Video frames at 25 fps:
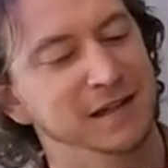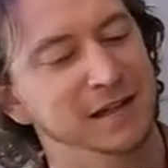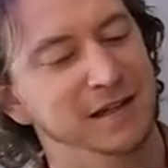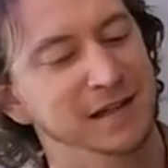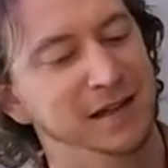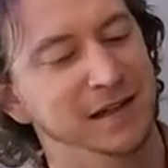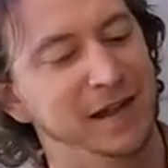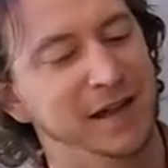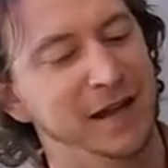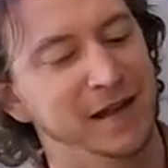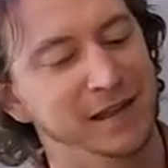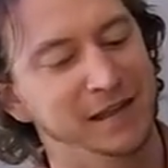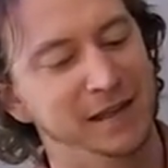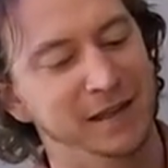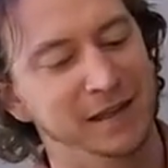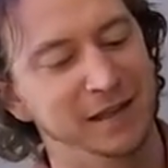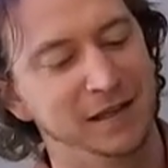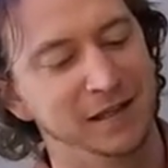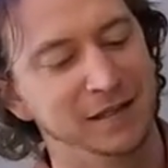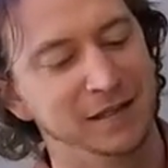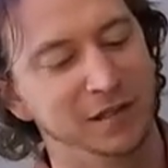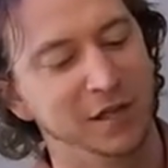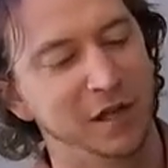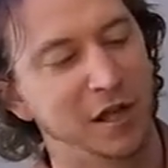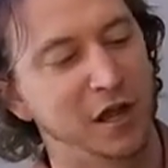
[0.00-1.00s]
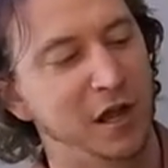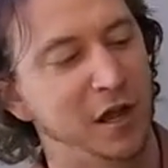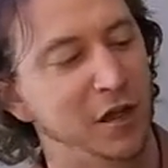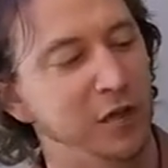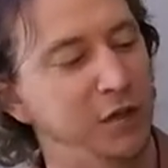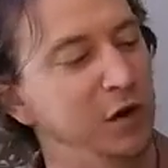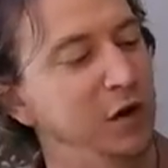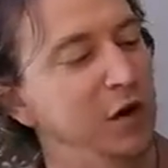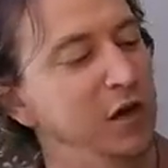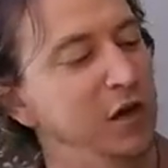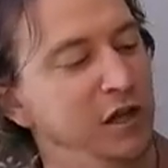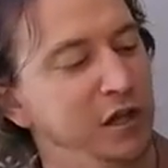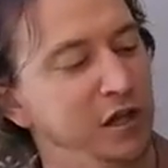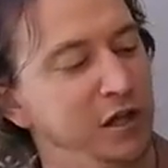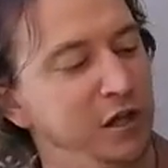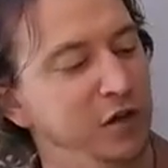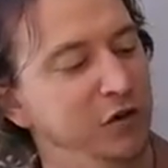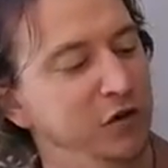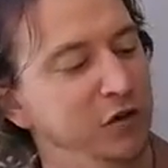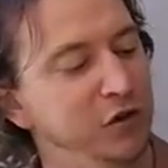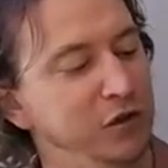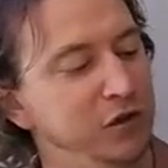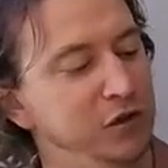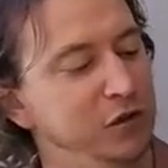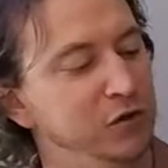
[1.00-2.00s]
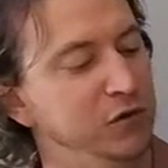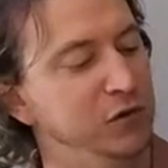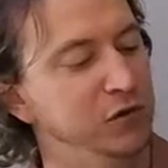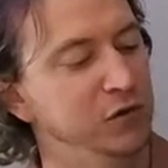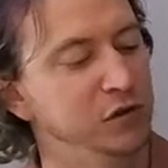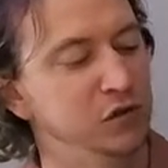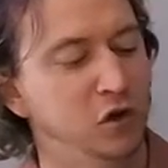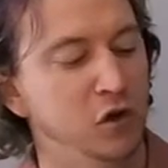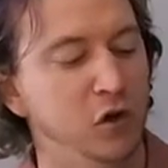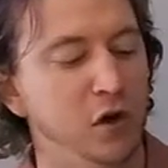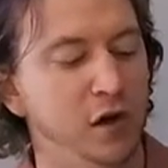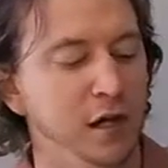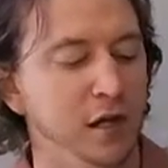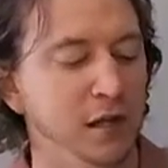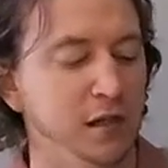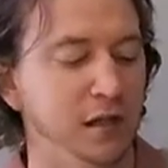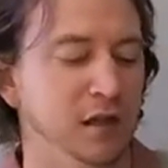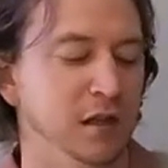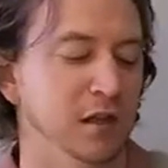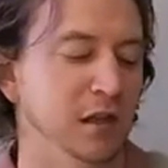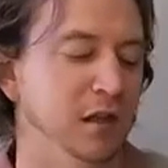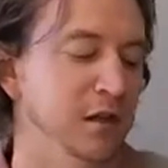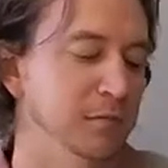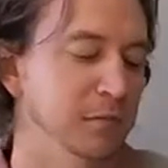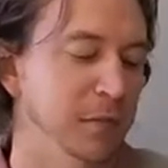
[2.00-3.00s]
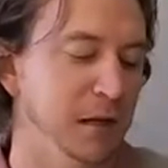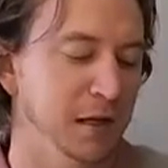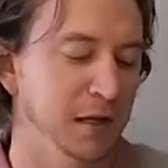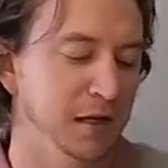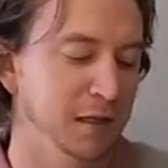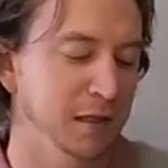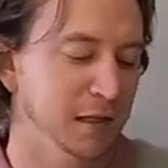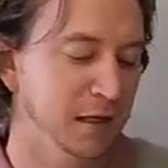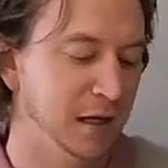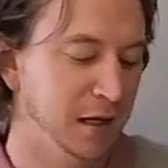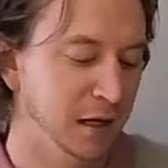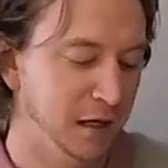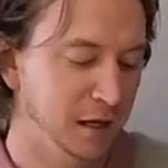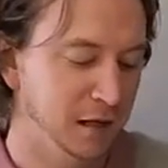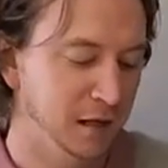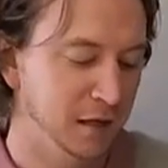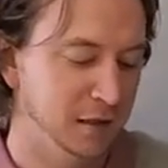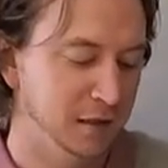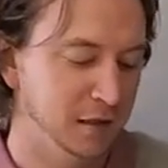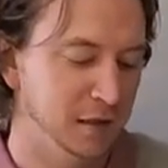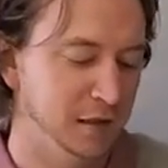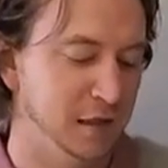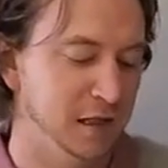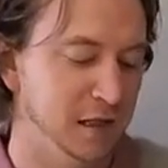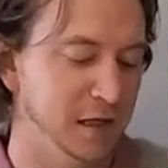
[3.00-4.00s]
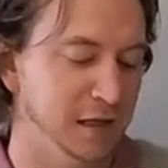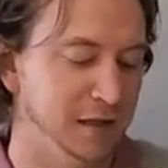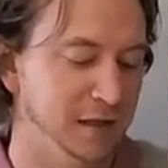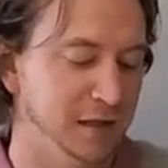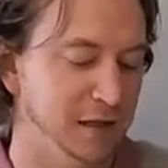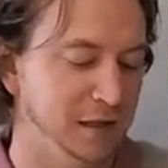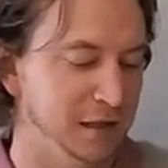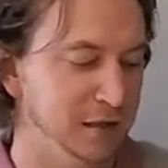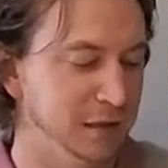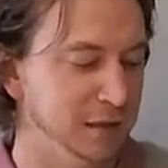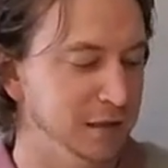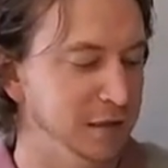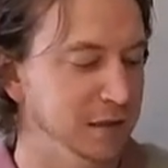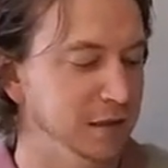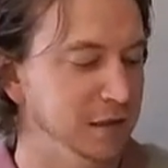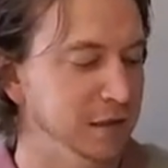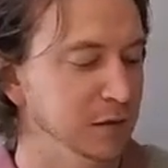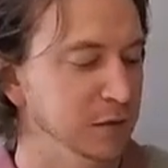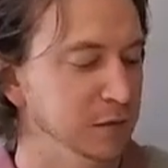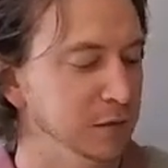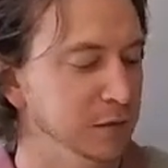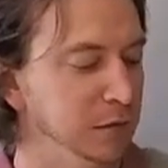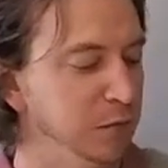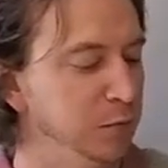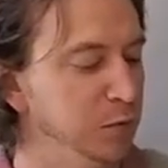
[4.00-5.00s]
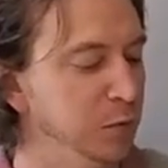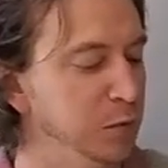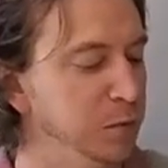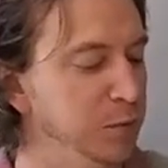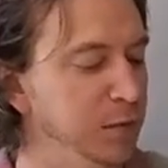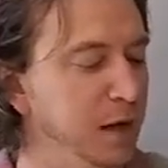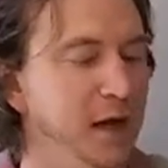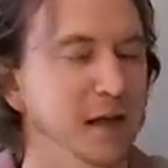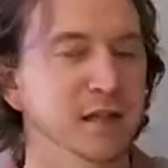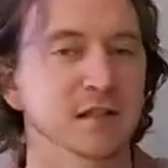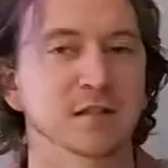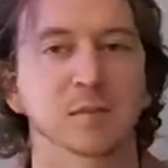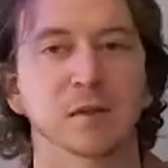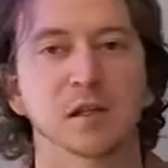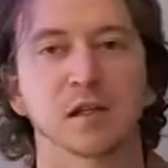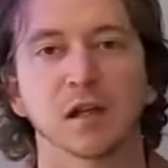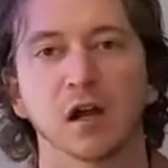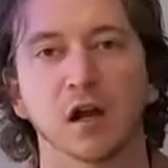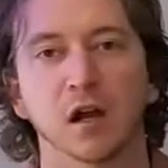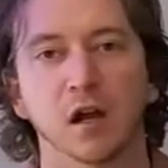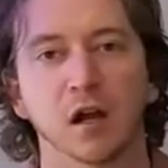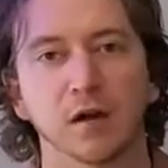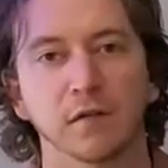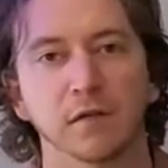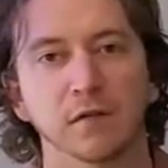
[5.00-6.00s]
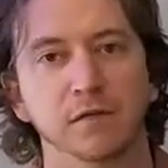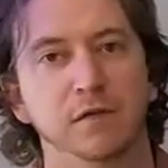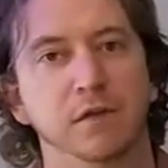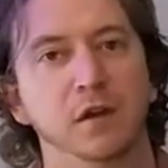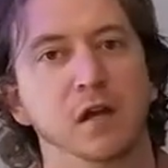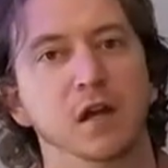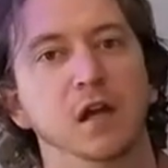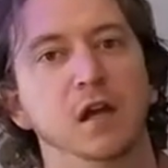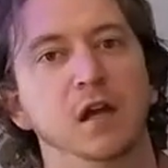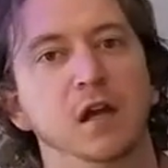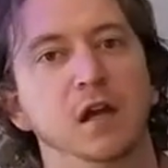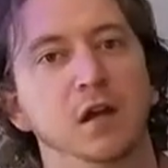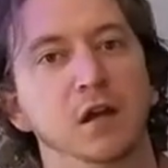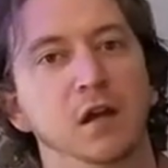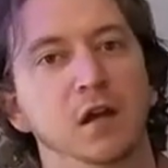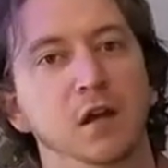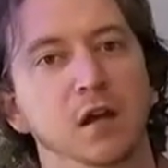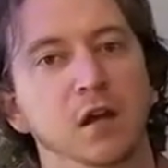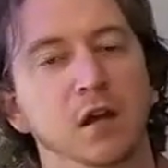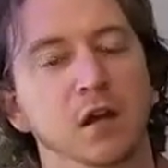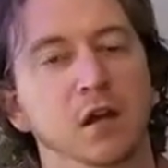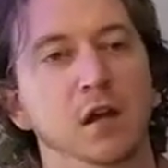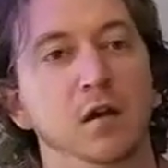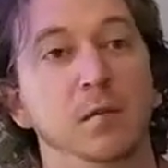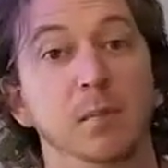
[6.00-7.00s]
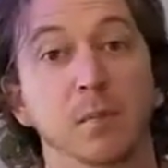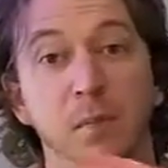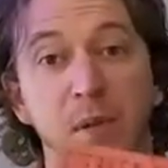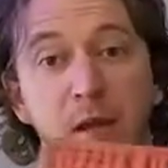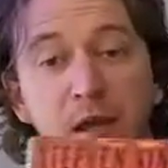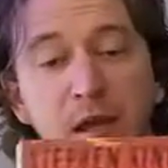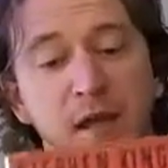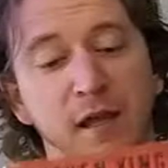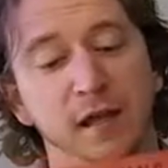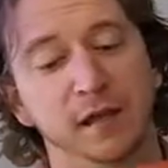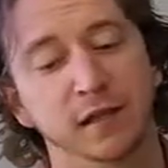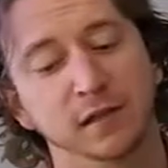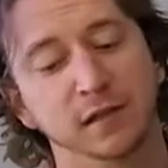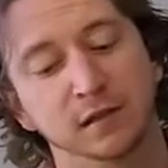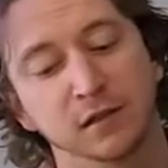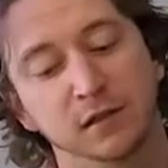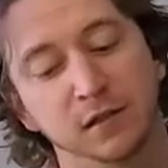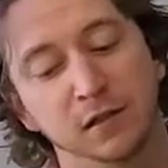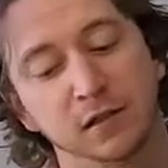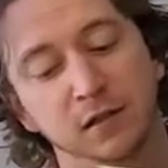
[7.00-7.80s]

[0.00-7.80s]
I think he's thoroughly going to enjoy it. The main character, I think, reminds me of Ben.